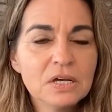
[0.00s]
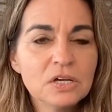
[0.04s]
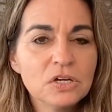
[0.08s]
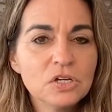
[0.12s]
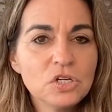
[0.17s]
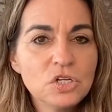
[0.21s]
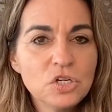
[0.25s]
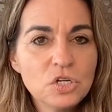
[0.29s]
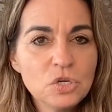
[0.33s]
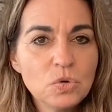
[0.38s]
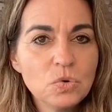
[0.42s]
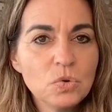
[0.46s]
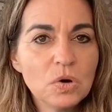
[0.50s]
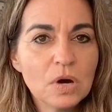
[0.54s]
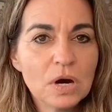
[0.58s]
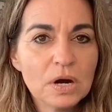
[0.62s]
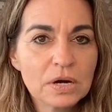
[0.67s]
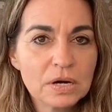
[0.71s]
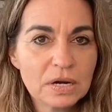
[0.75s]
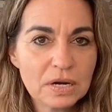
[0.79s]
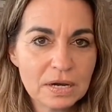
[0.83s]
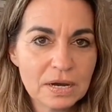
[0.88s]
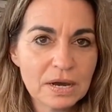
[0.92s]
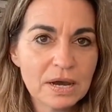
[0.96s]
You
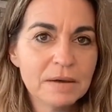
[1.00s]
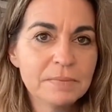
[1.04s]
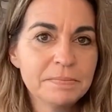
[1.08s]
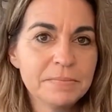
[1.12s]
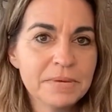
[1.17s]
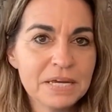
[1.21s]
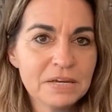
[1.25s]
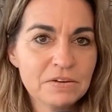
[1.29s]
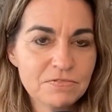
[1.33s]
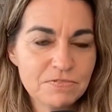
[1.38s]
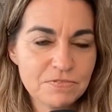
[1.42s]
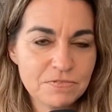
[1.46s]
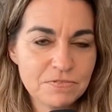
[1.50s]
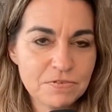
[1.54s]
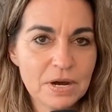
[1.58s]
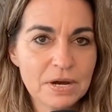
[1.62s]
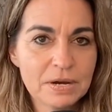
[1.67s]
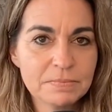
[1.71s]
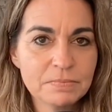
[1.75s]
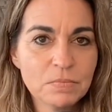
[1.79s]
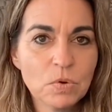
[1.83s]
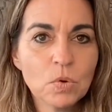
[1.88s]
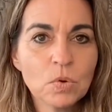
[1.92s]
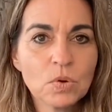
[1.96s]
are coming
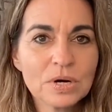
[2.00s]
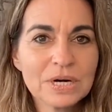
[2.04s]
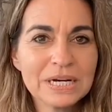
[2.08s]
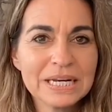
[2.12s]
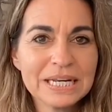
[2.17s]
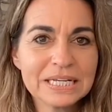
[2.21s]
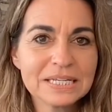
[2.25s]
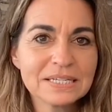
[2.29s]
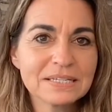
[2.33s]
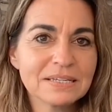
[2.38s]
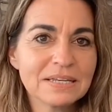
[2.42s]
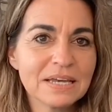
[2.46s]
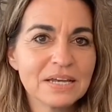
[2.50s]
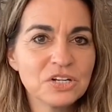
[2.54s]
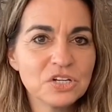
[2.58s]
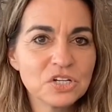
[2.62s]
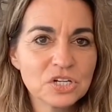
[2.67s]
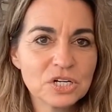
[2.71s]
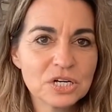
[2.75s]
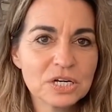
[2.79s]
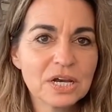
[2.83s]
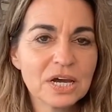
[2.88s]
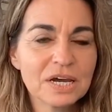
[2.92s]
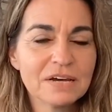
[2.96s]
from or an
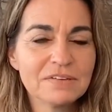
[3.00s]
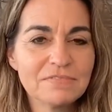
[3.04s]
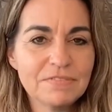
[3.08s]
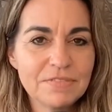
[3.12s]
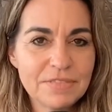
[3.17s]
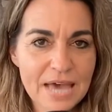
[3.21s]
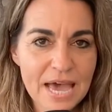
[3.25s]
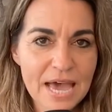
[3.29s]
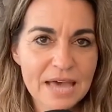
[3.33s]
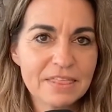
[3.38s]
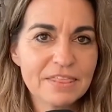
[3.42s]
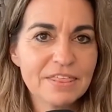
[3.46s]
extension of that